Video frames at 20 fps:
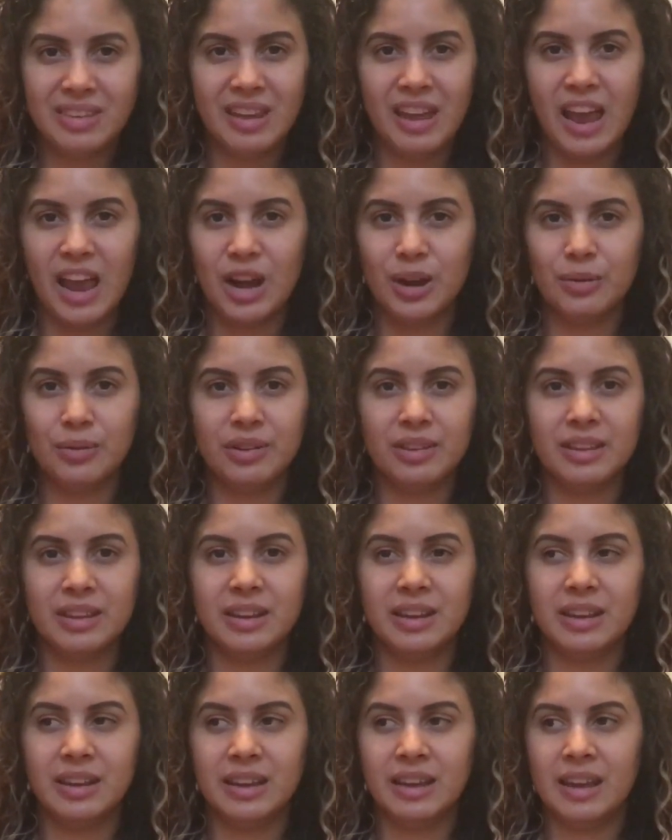
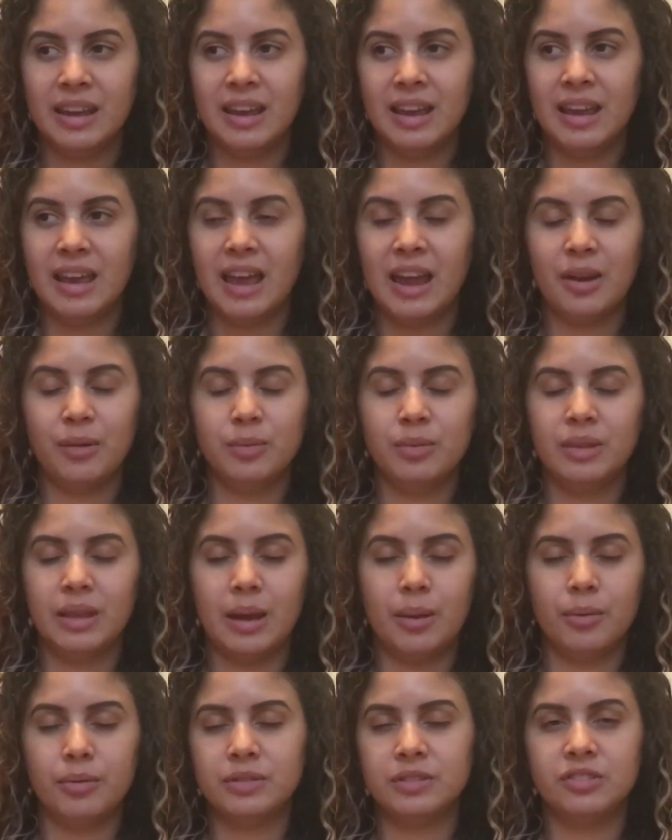I
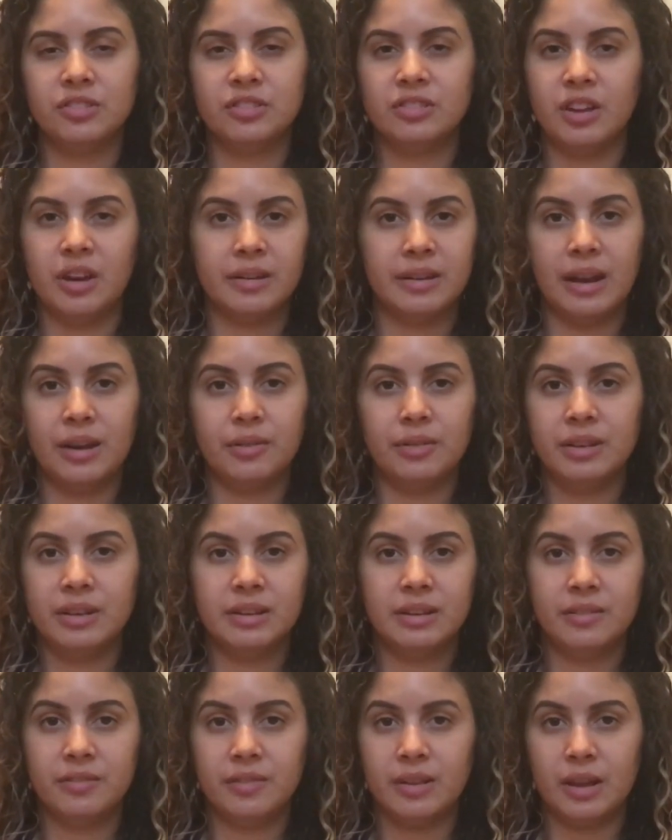was just done. I really
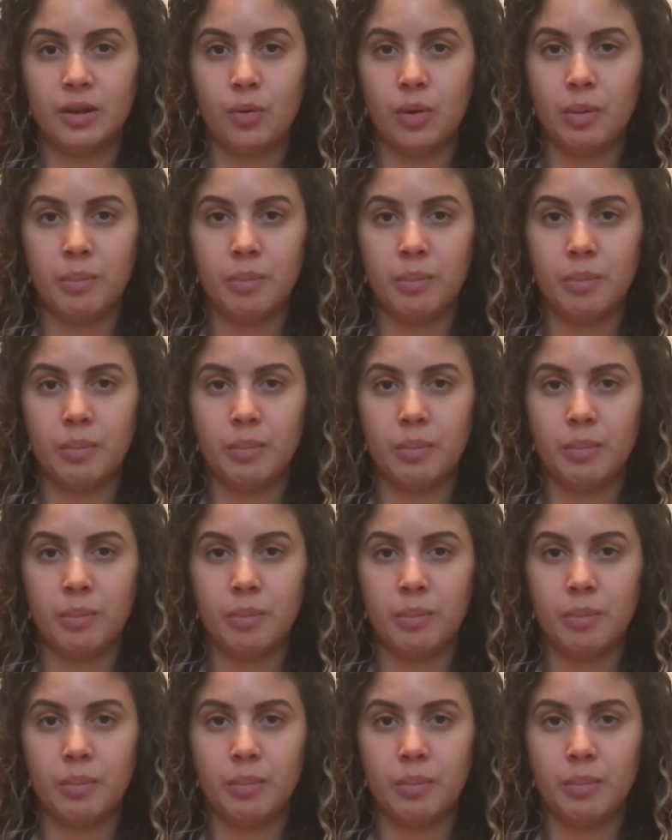didn't feel like going